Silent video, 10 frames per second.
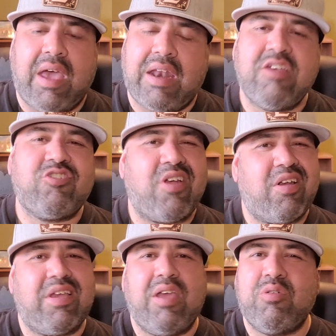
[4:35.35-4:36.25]
And he
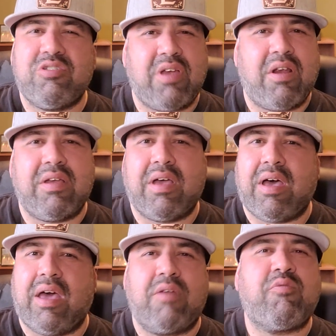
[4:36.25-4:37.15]
was sharing
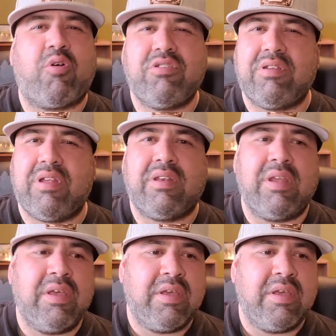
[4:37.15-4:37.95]
an unfortunate